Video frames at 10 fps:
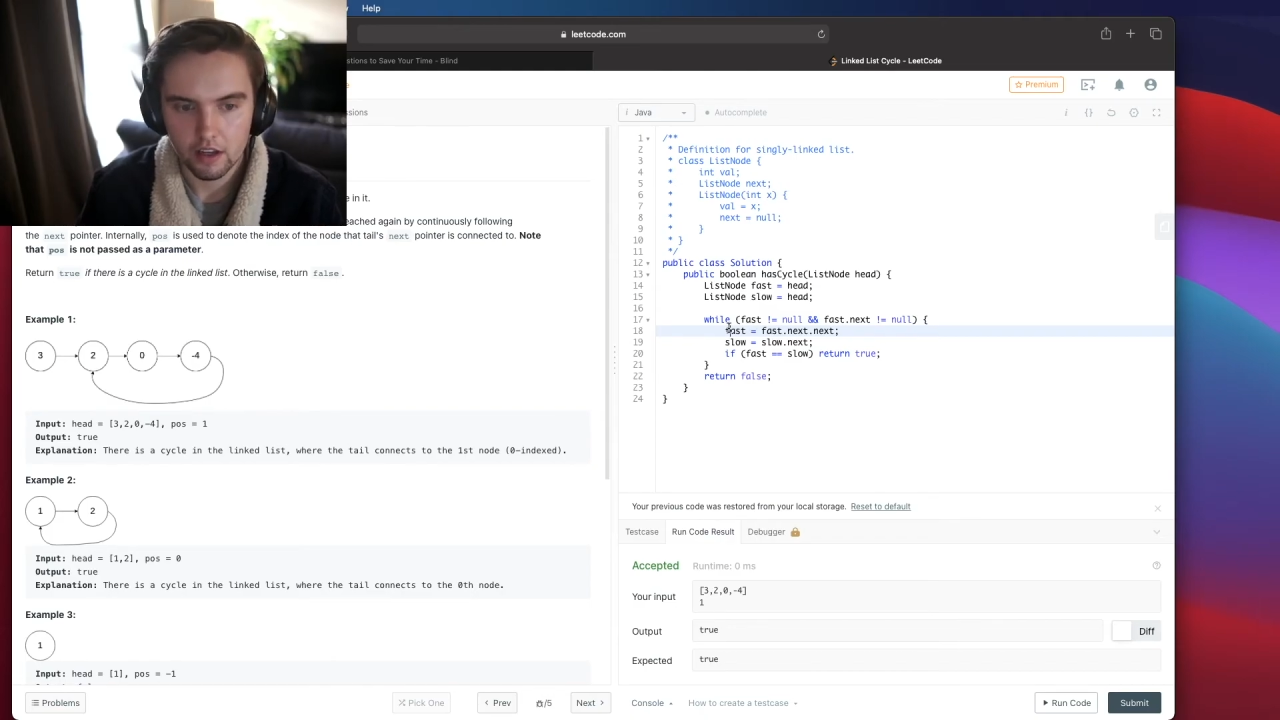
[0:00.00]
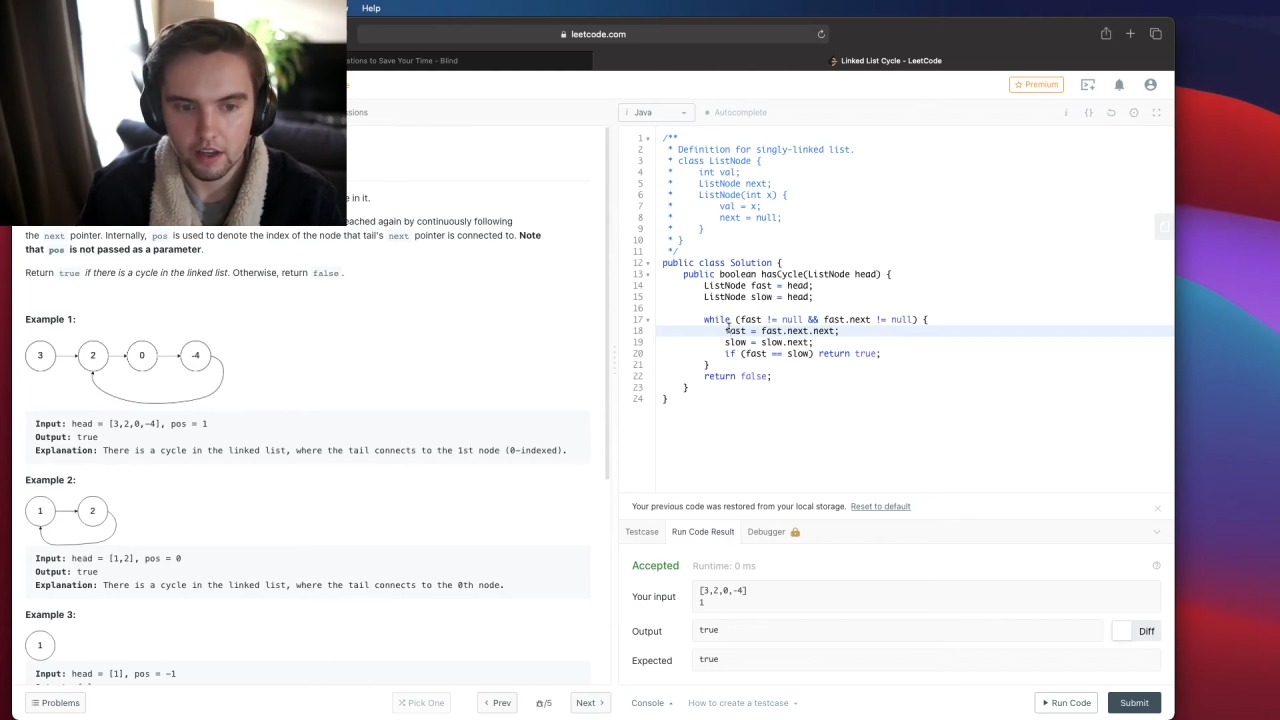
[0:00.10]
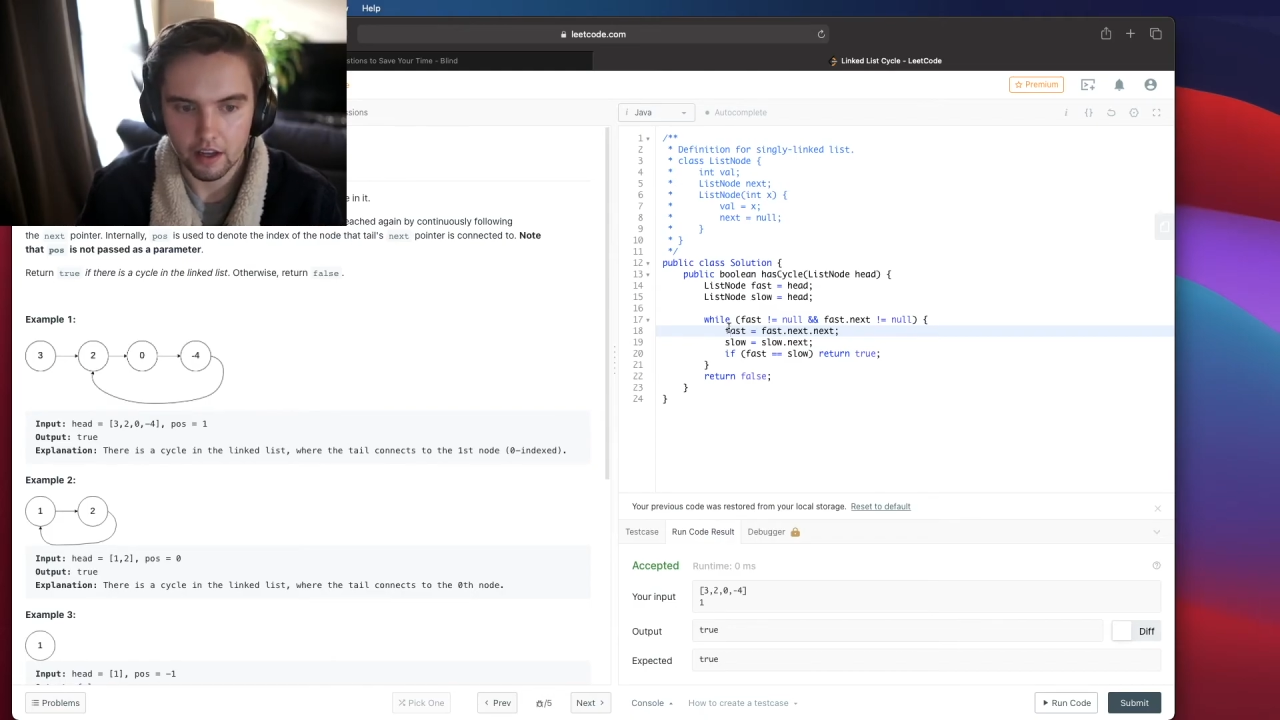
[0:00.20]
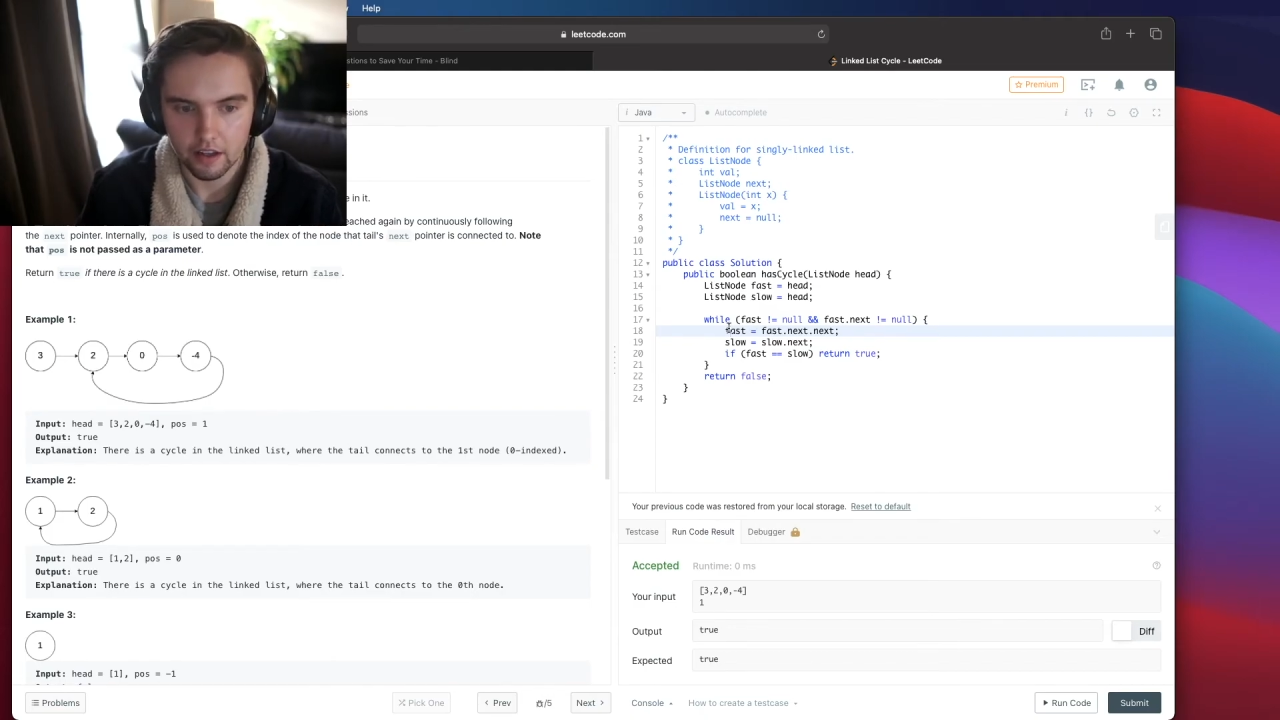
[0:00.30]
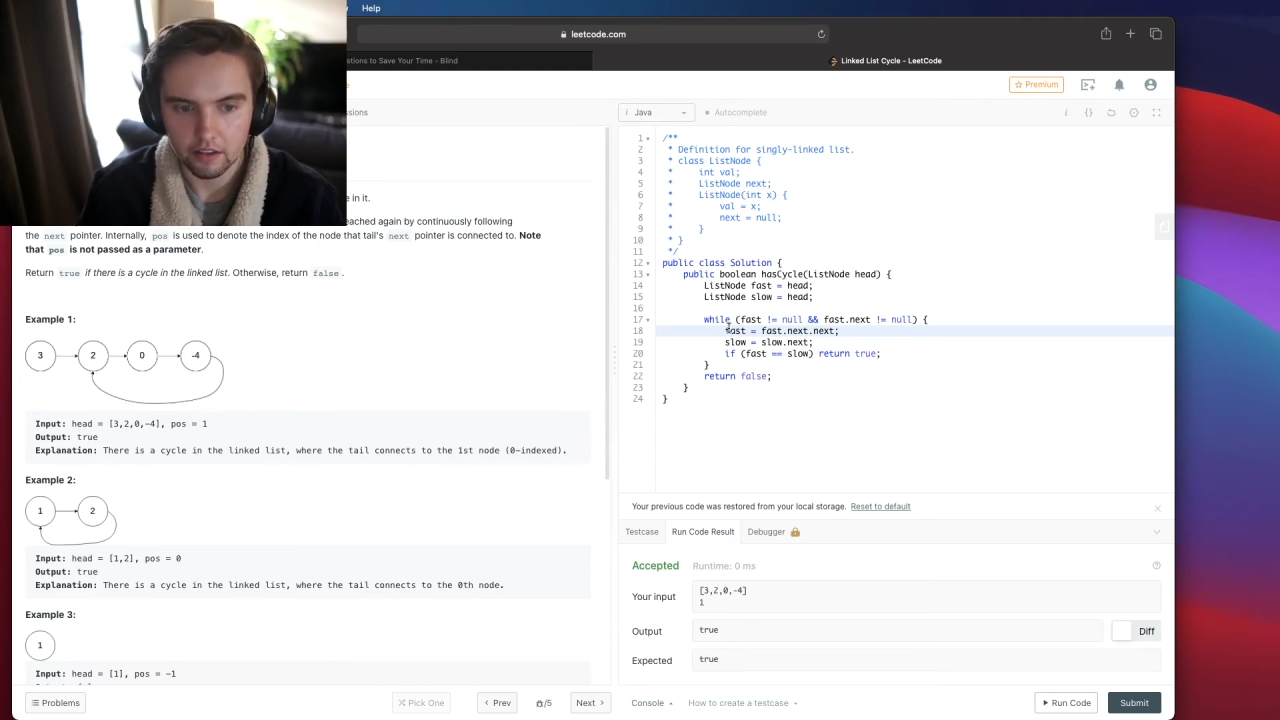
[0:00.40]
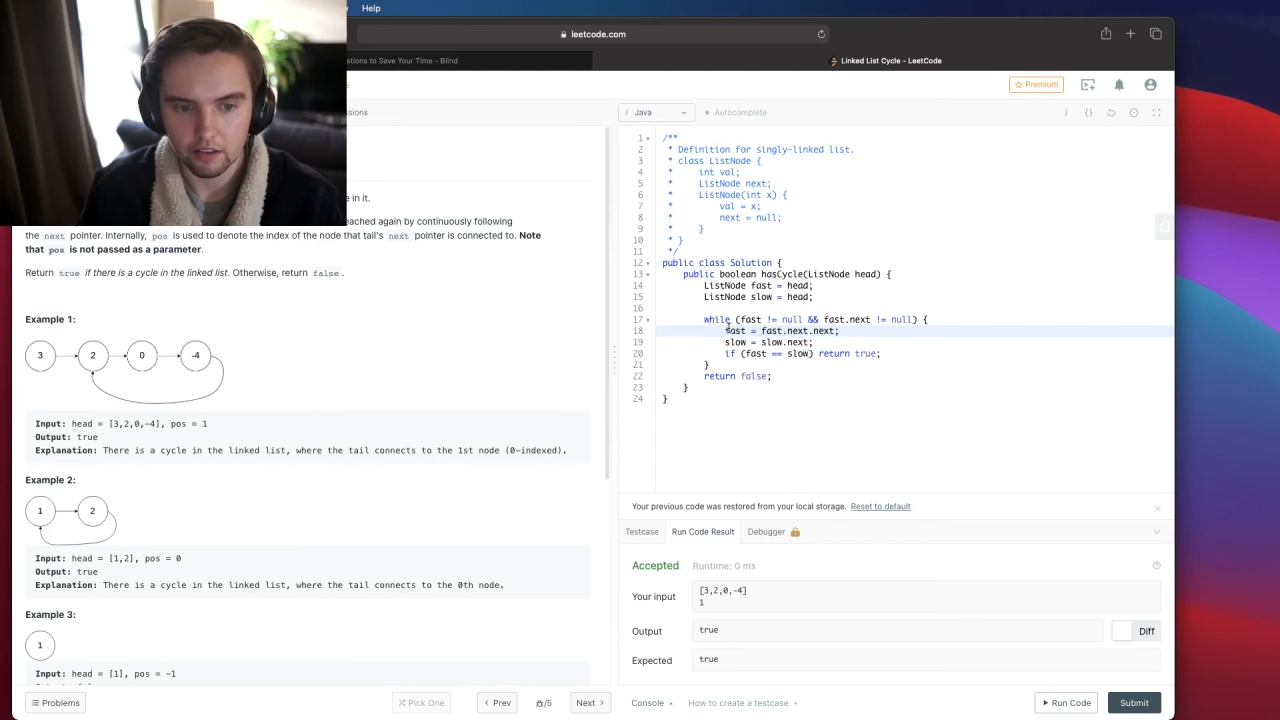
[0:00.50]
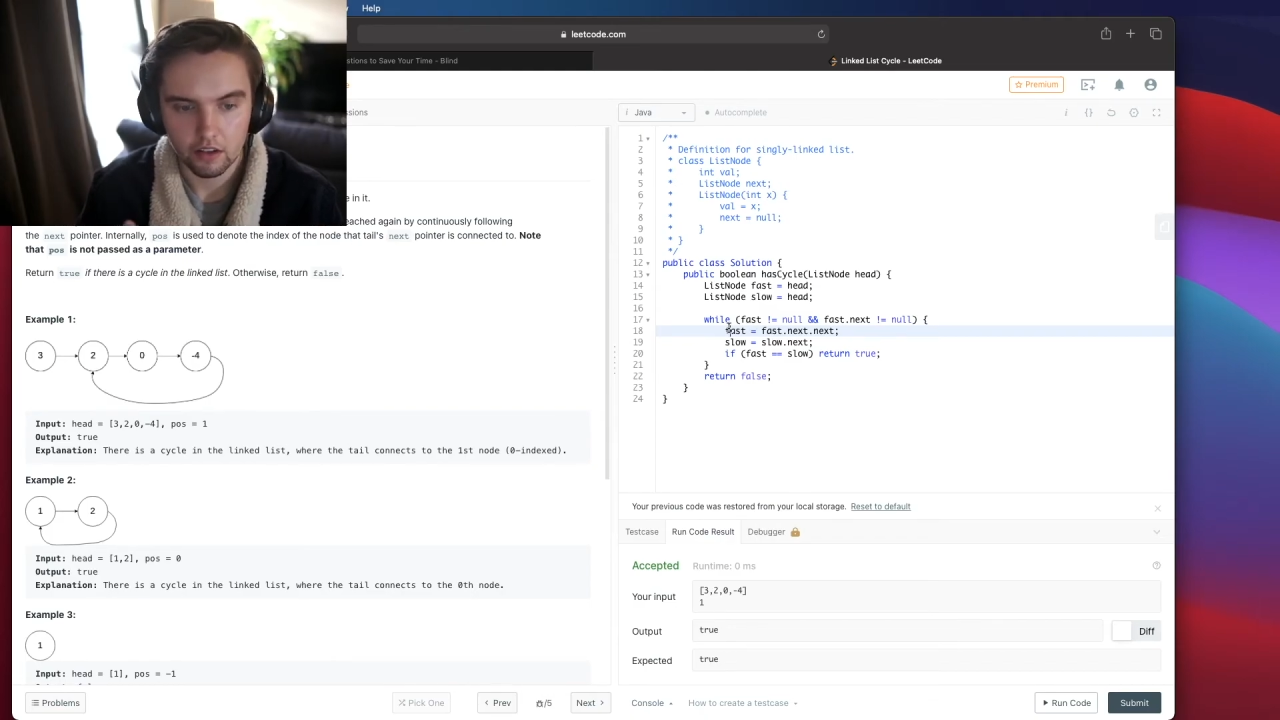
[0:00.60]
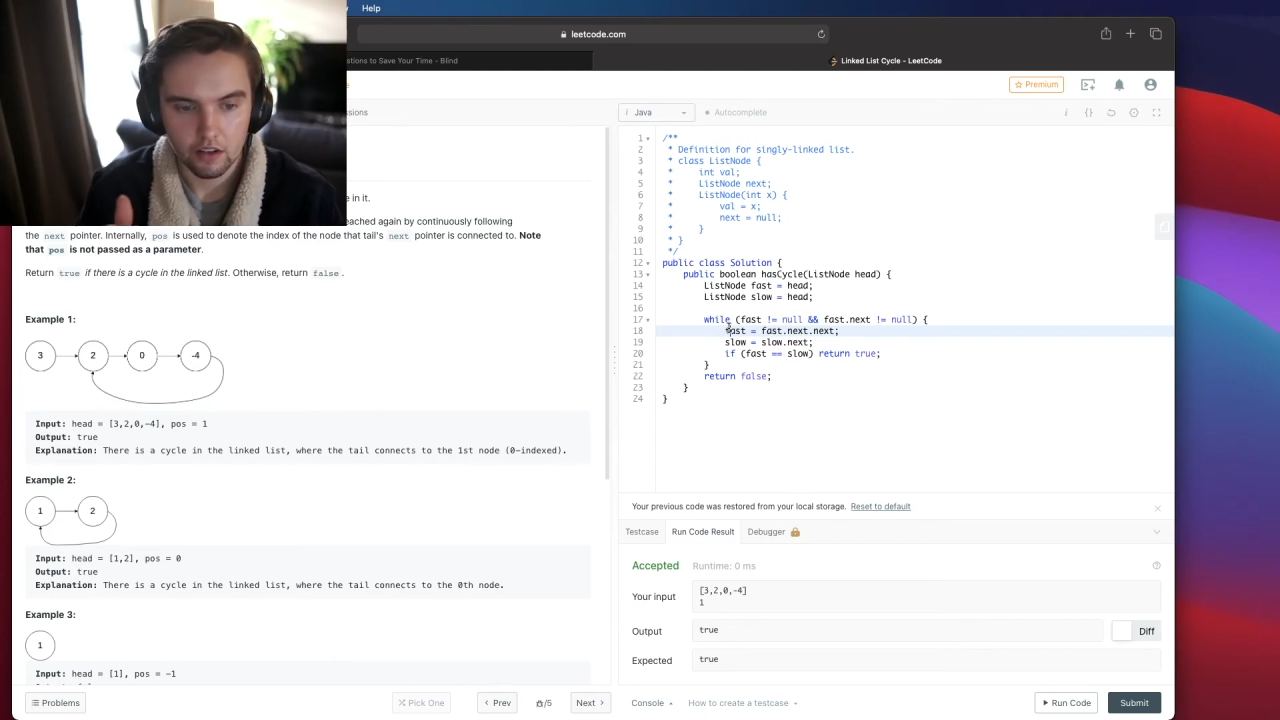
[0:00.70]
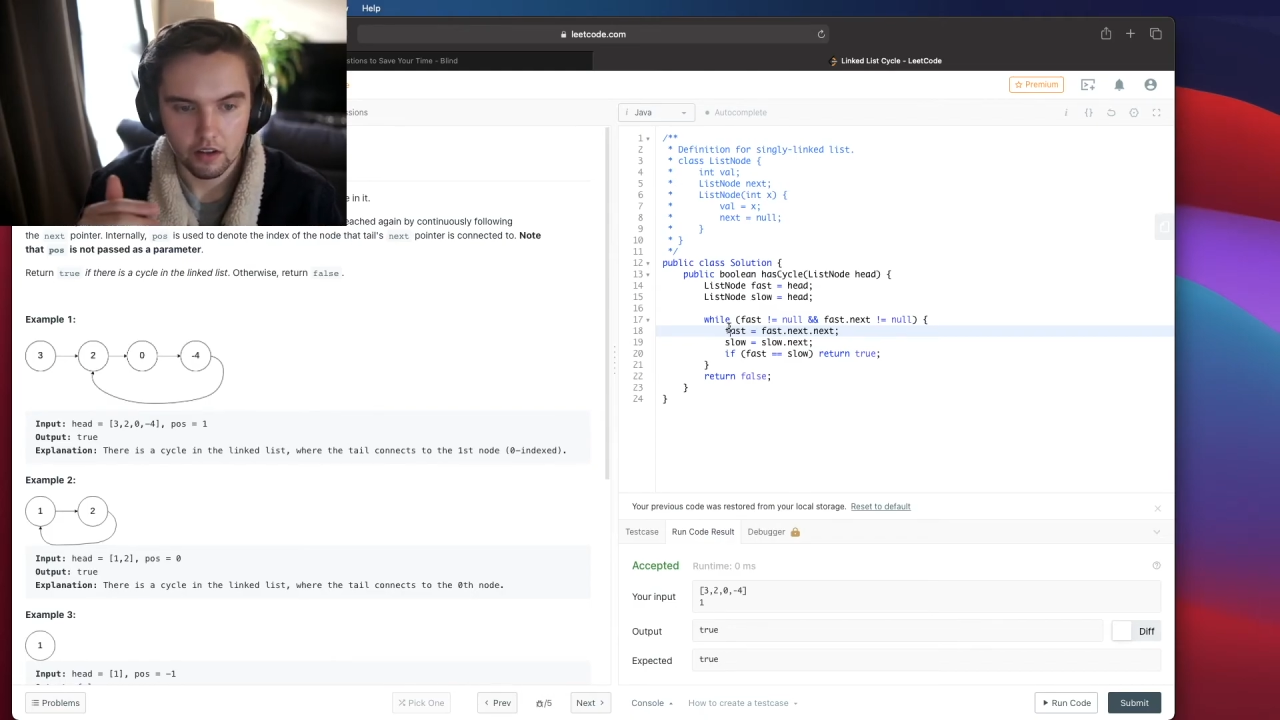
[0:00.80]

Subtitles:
And